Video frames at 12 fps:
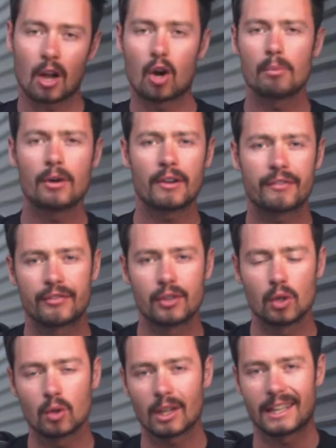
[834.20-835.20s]
a lot more
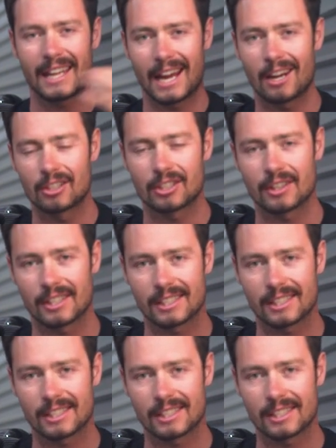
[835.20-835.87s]
fuel and air into the